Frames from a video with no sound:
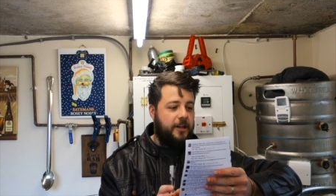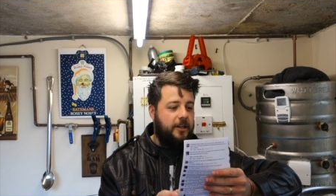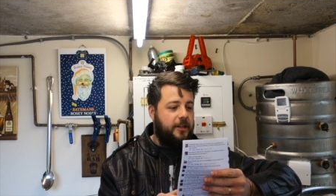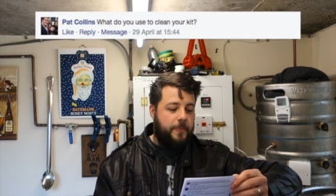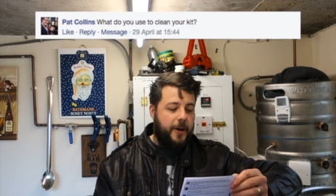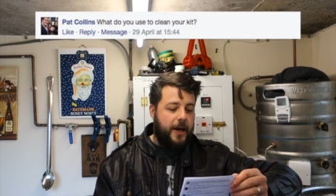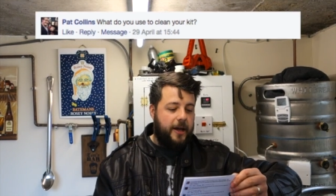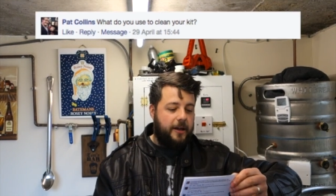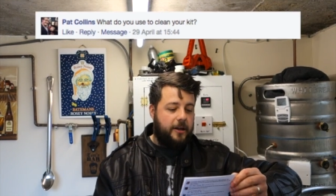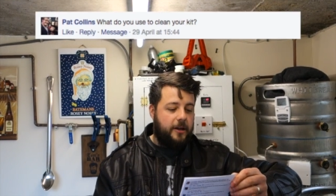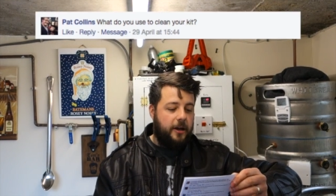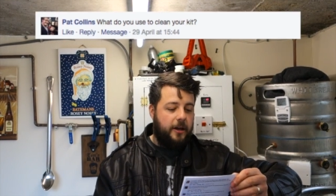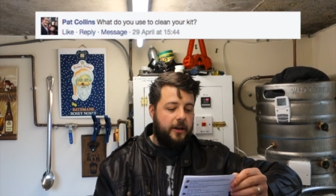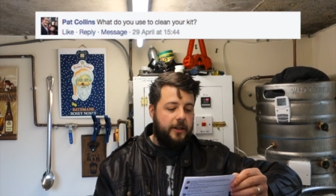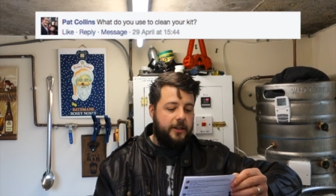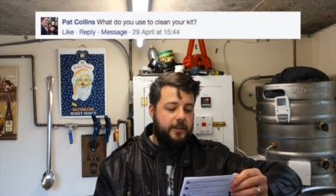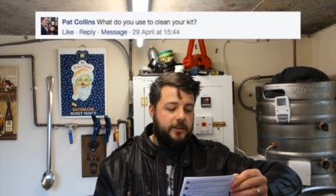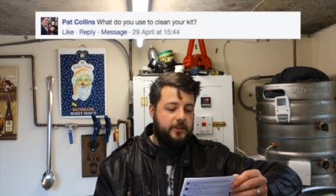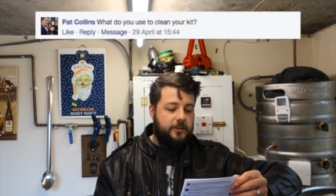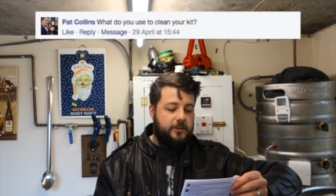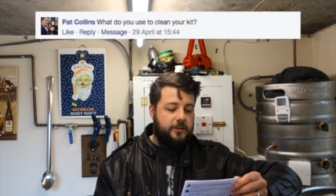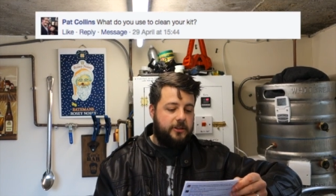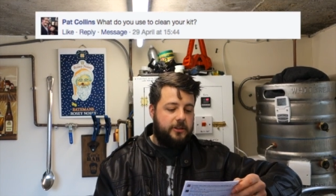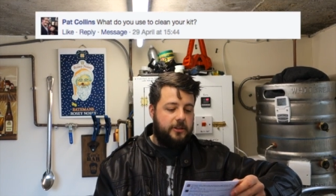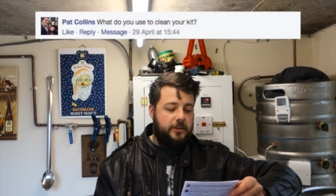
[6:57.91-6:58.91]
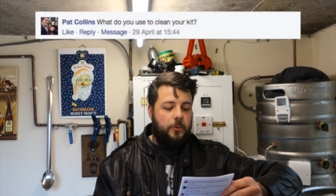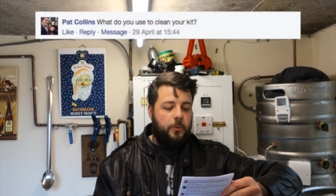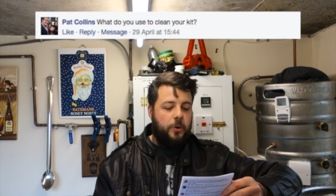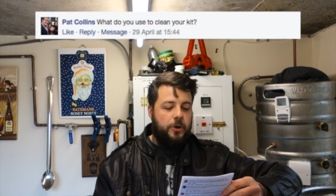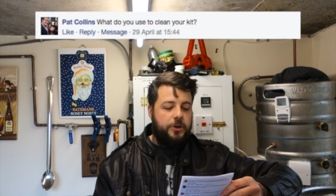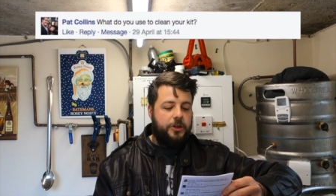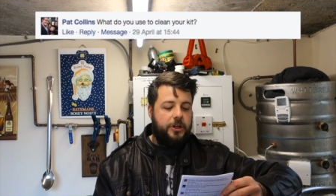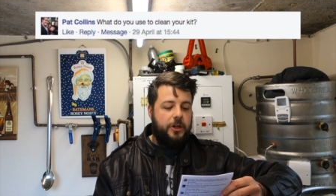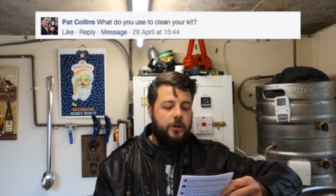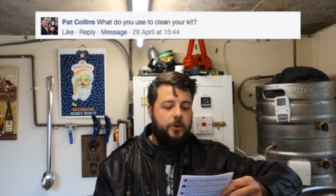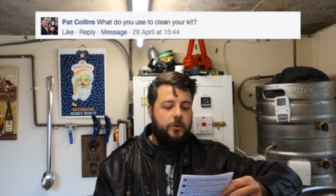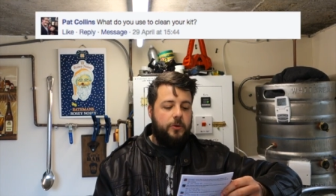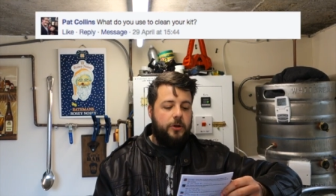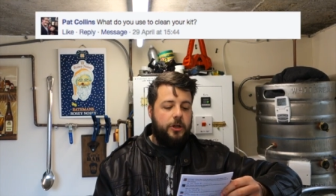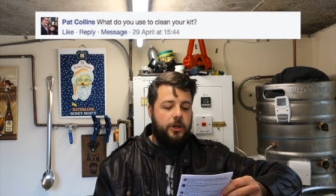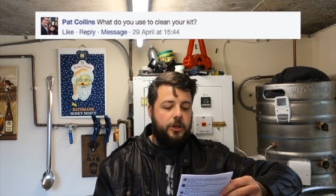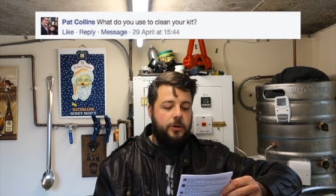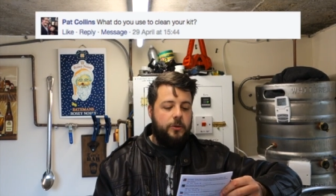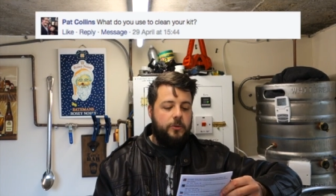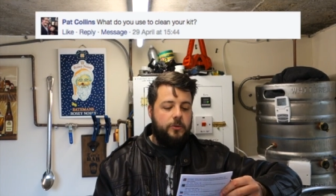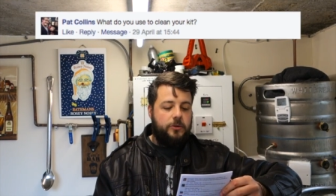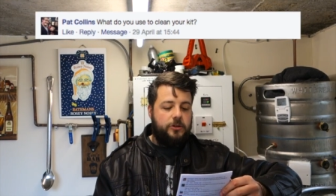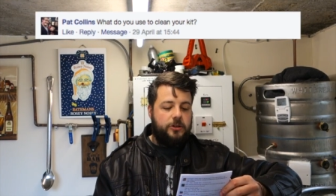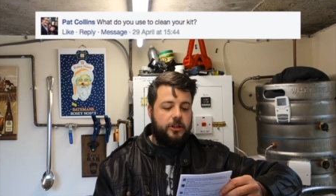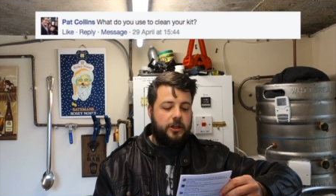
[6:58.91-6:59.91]
Pat Collins, what do you
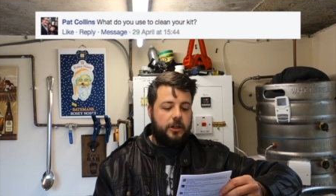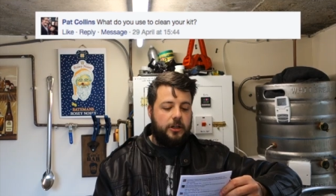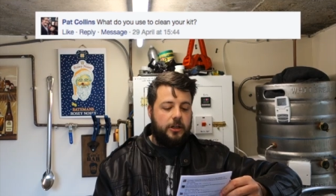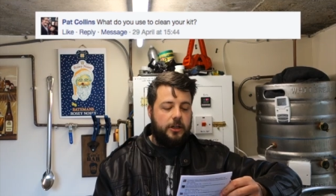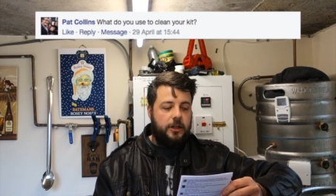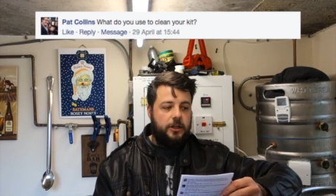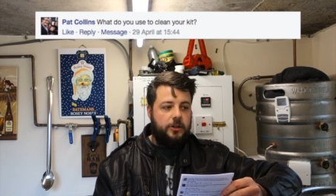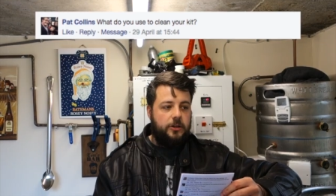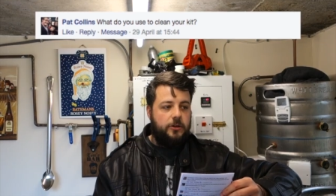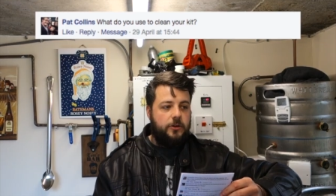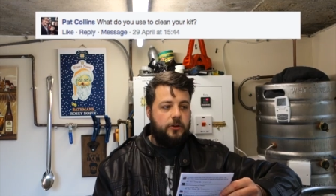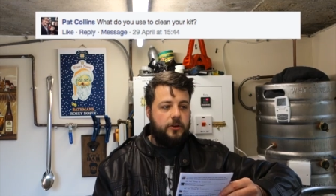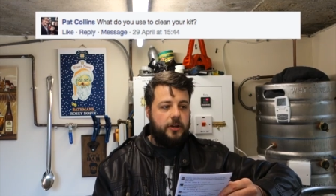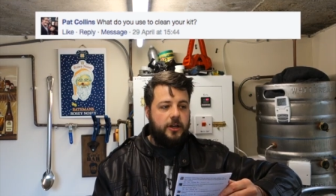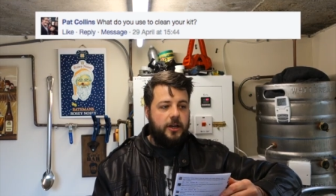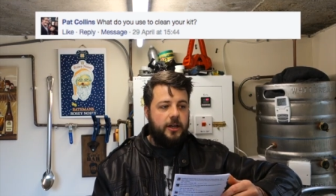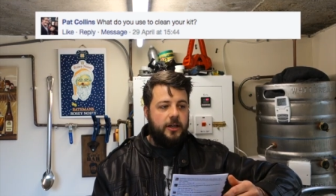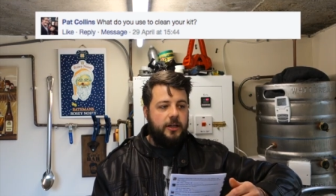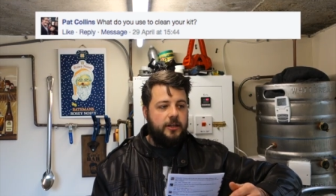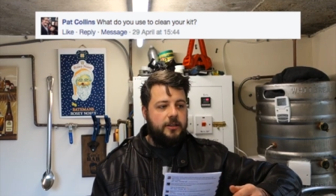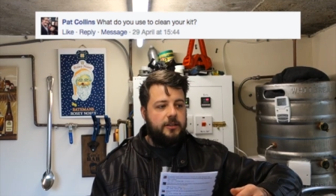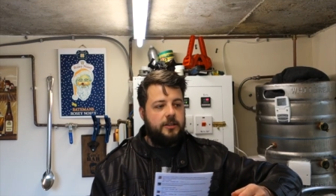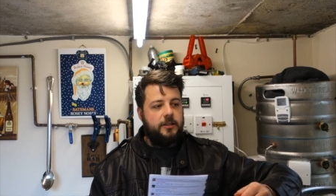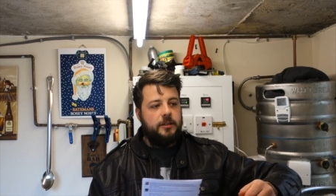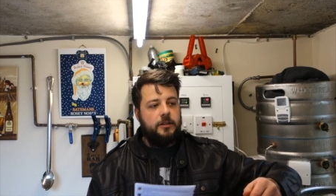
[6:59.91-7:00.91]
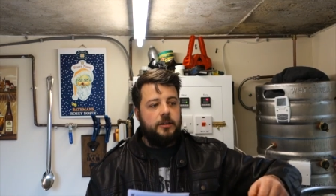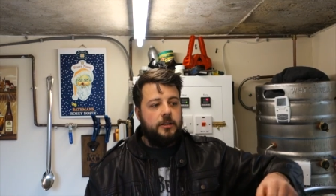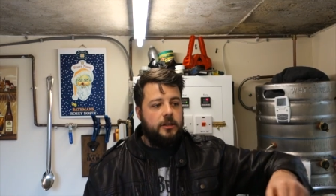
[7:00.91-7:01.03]
use to clean your kit?